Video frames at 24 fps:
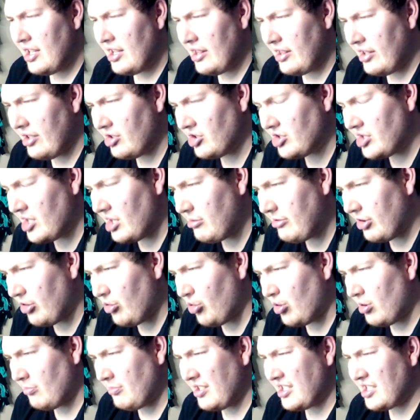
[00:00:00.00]
Lucy would
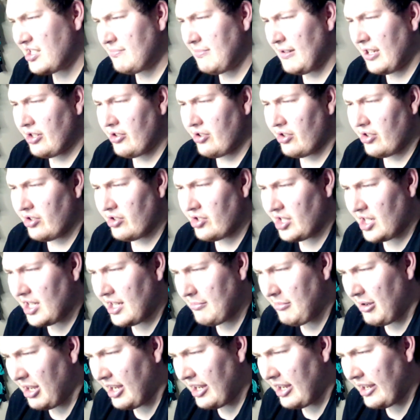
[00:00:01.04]
normally spend her
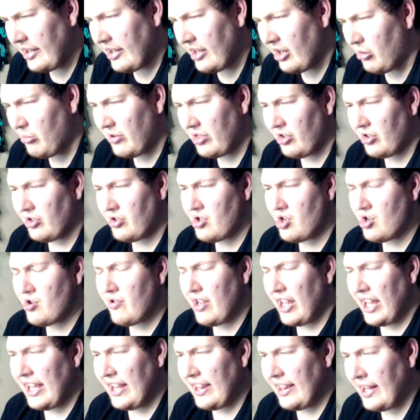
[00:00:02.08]
time hanging out with her new
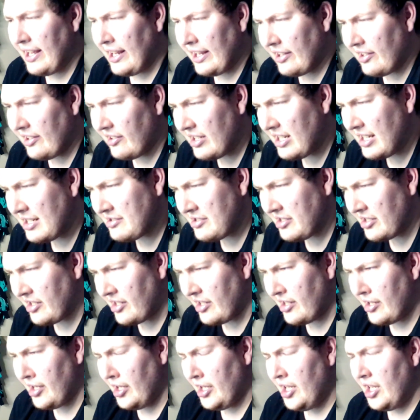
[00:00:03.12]
ally
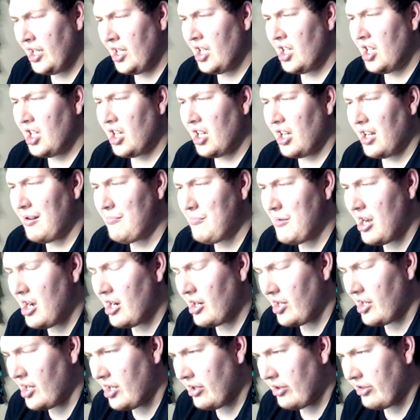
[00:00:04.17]
Galactica,
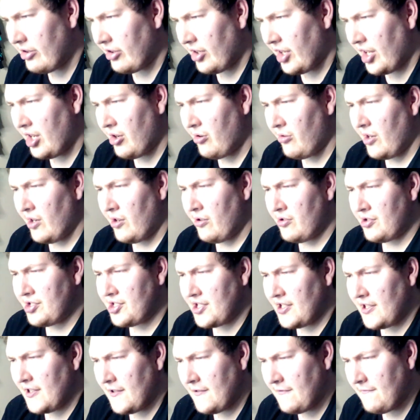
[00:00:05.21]
among other heroes.